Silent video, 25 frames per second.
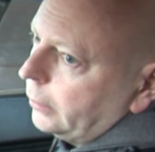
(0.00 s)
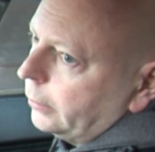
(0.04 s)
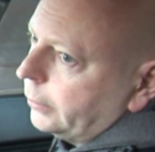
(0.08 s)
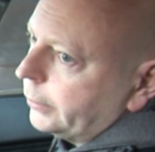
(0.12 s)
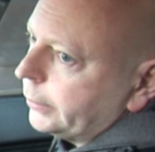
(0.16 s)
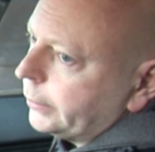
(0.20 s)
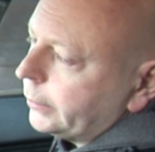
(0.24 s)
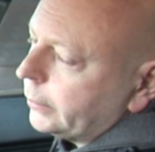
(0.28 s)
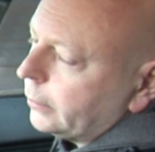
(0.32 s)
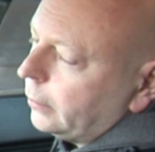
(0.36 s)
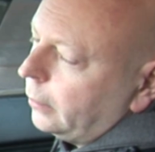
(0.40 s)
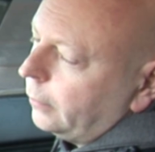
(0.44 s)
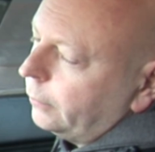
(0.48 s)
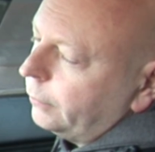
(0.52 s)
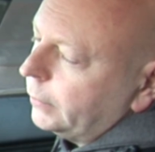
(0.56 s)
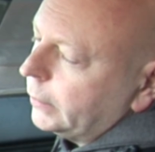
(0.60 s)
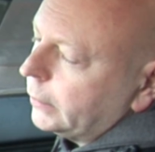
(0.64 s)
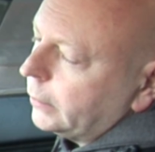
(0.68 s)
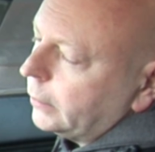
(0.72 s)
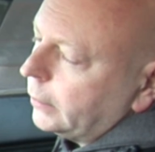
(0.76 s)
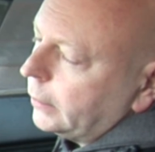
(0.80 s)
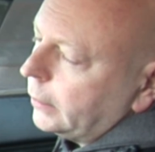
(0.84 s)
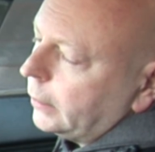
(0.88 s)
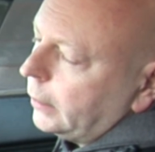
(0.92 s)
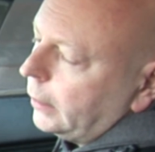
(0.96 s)
costs,
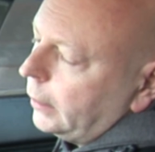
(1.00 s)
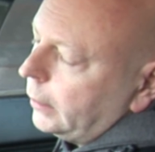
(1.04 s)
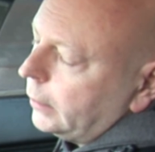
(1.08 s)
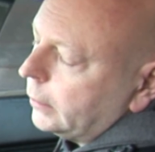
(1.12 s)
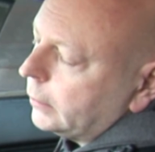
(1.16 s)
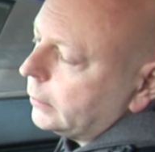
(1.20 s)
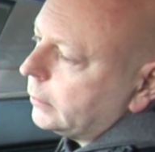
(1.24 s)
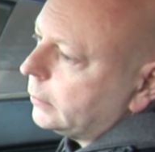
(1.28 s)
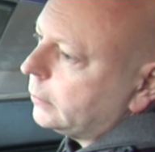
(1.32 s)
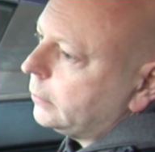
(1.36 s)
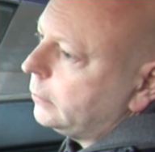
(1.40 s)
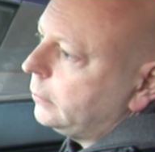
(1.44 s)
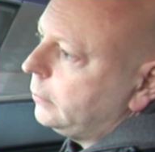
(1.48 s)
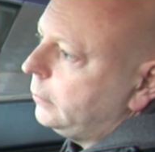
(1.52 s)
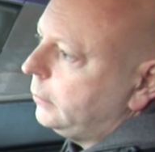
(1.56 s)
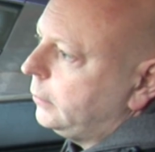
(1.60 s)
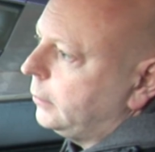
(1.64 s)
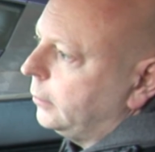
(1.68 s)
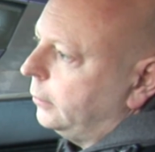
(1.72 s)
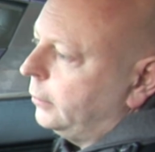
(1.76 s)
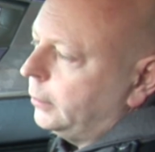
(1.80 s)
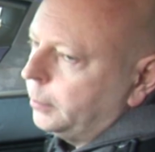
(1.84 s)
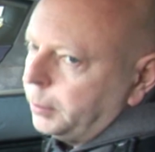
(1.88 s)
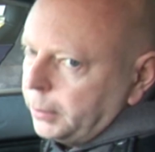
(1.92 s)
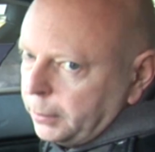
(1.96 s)
obviously it's
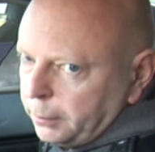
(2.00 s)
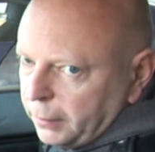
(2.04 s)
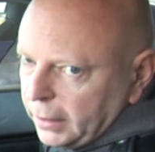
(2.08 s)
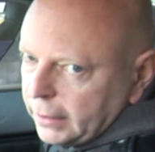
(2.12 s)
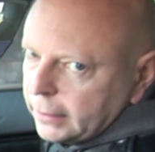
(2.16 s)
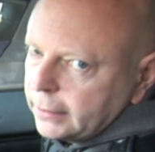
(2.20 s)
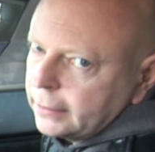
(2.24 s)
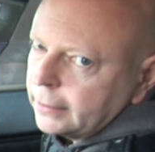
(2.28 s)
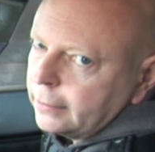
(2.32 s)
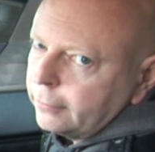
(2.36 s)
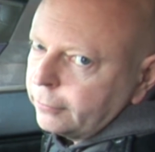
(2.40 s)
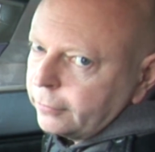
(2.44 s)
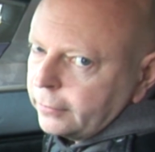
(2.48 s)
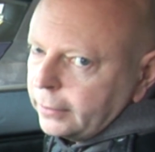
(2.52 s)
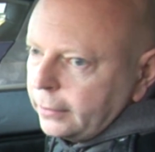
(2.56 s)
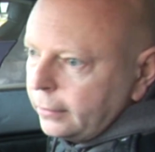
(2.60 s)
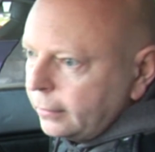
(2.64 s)
going to be massive,